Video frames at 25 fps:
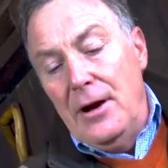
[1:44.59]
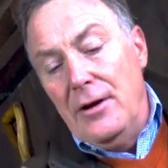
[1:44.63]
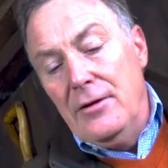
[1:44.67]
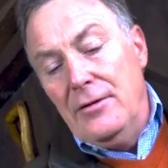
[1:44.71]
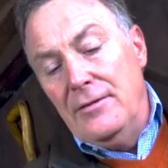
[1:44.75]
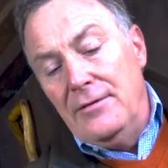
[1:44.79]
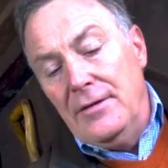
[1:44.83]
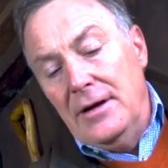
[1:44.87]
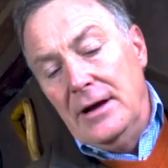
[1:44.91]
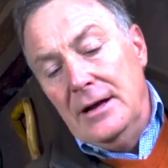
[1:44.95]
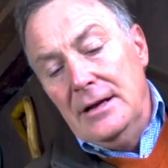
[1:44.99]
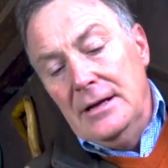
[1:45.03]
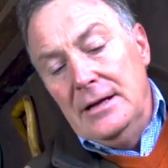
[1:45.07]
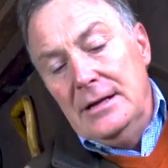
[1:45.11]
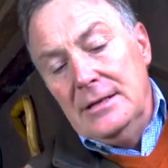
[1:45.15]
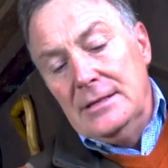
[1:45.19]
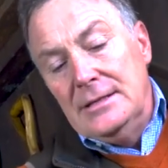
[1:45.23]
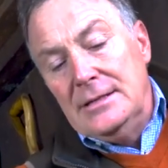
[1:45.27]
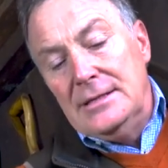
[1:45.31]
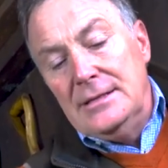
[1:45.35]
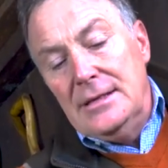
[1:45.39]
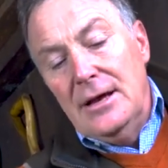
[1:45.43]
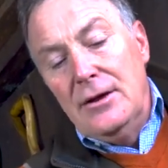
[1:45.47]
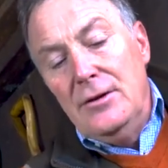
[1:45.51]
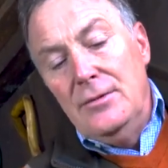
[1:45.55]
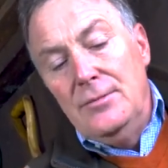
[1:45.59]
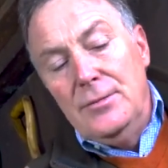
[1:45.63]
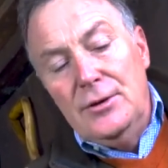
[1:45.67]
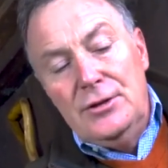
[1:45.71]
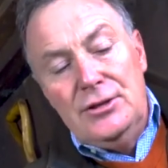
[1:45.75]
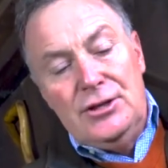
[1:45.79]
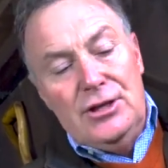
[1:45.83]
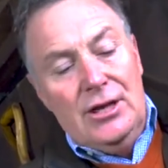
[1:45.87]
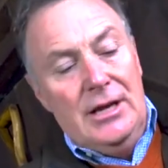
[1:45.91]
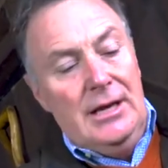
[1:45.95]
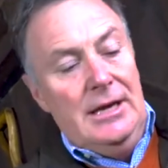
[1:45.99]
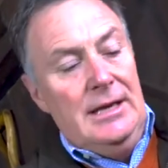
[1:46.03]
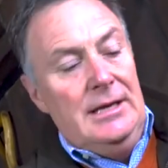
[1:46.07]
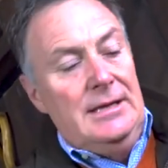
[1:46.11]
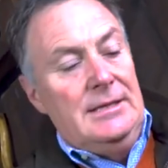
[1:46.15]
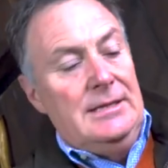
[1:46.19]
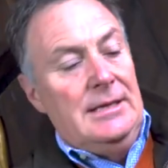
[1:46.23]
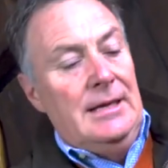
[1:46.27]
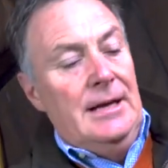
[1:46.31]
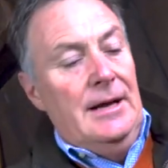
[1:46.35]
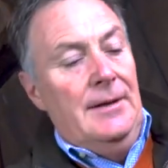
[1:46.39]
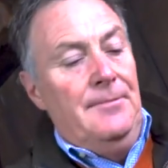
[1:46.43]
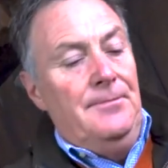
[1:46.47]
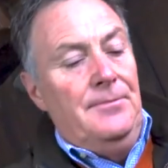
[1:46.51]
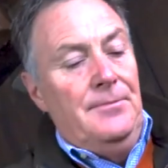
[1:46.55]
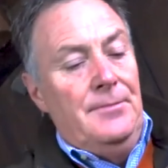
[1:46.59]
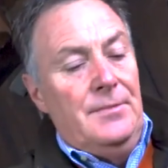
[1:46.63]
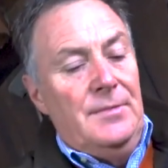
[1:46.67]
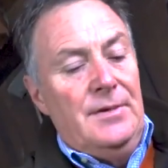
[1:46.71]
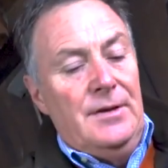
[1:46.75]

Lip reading: over so much easier.